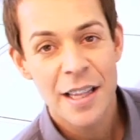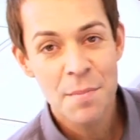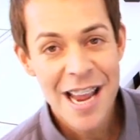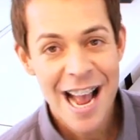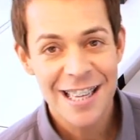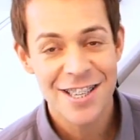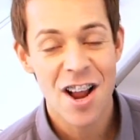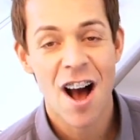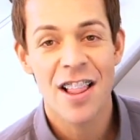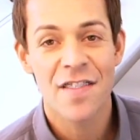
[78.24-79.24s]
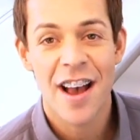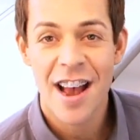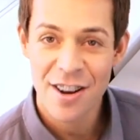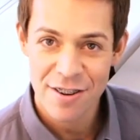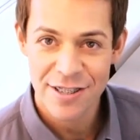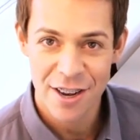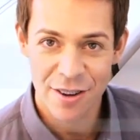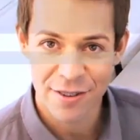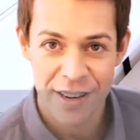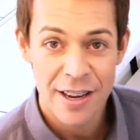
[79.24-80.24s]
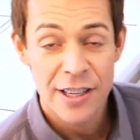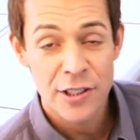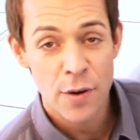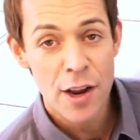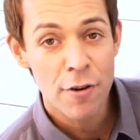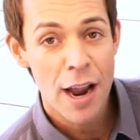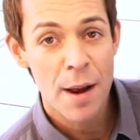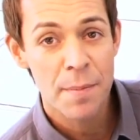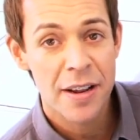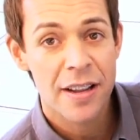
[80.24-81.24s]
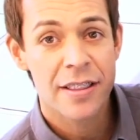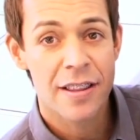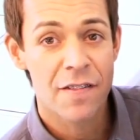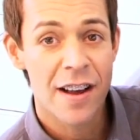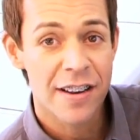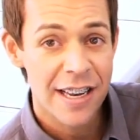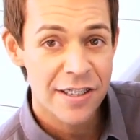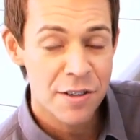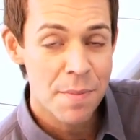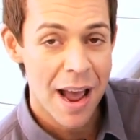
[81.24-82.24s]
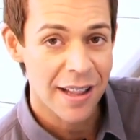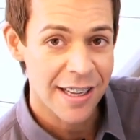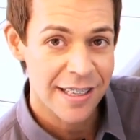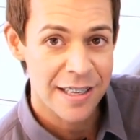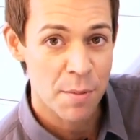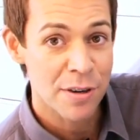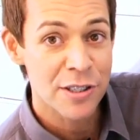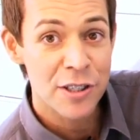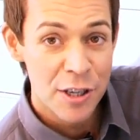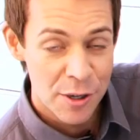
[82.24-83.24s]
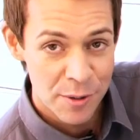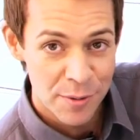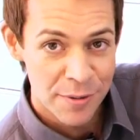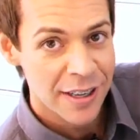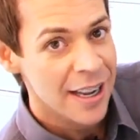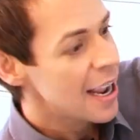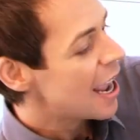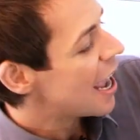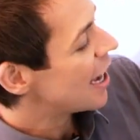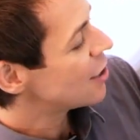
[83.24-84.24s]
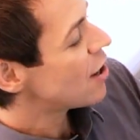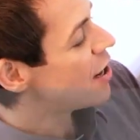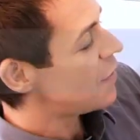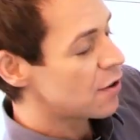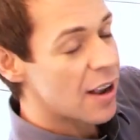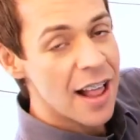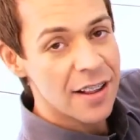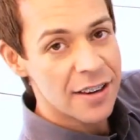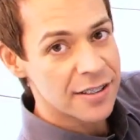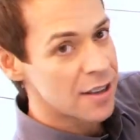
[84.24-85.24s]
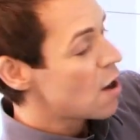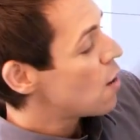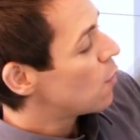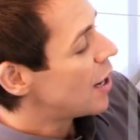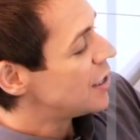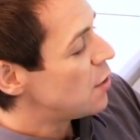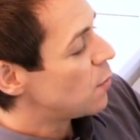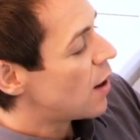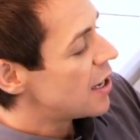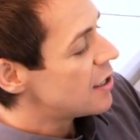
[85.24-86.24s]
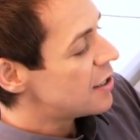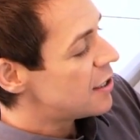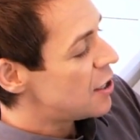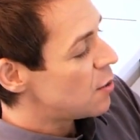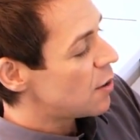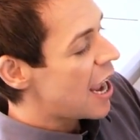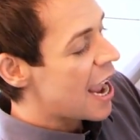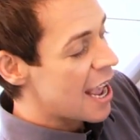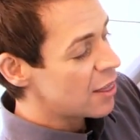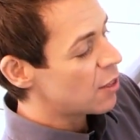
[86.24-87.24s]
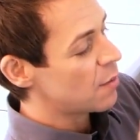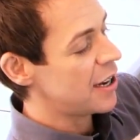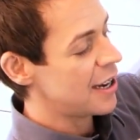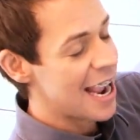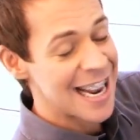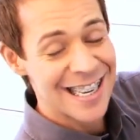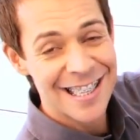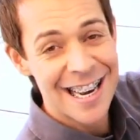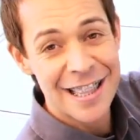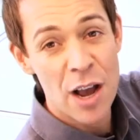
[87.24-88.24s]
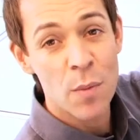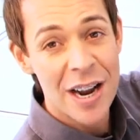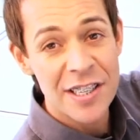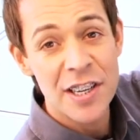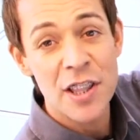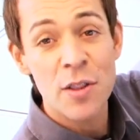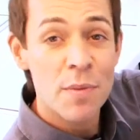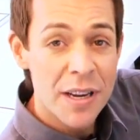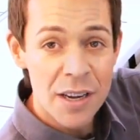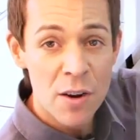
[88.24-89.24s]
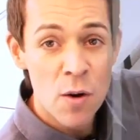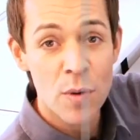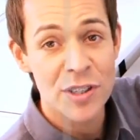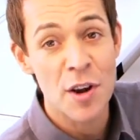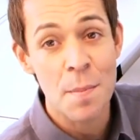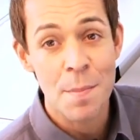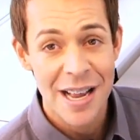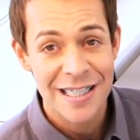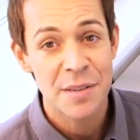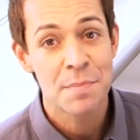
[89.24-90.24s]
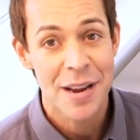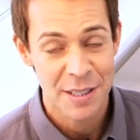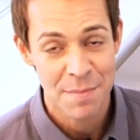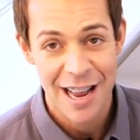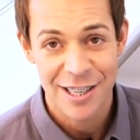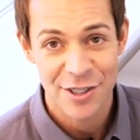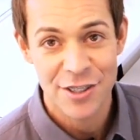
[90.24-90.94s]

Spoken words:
Libby has an olive undertone, so I grabbed the foundation palette number 2 and tried a few colors, YG 1, 2, and 3, and decided that YG 3 was her best base match.